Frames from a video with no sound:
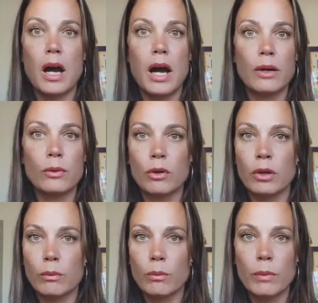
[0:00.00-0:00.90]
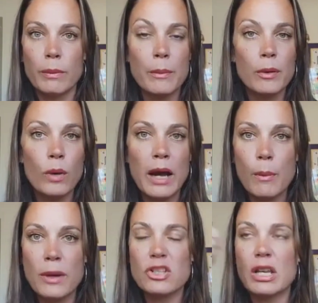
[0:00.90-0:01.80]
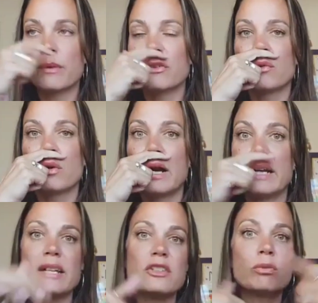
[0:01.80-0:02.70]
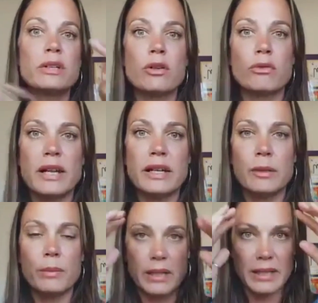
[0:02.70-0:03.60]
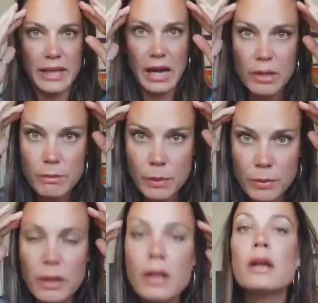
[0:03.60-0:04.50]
I don't know. Remember how much that was for. I need to recreate it, but I can't remember.